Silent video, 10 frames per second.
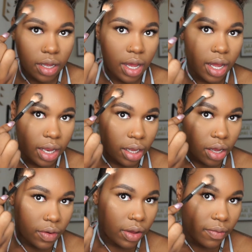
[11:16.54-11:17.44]
and
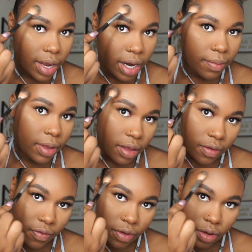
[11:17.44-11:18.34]
going right
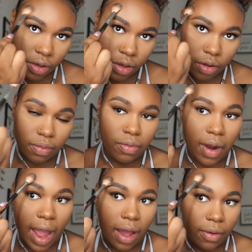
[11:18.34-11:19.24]
above your
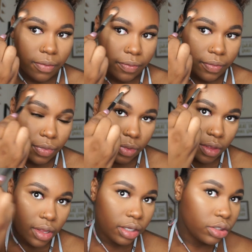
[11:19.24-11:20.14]
brow,
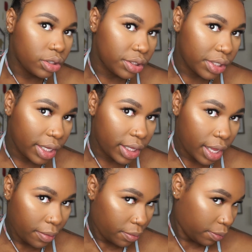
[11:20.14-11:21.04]
just like that.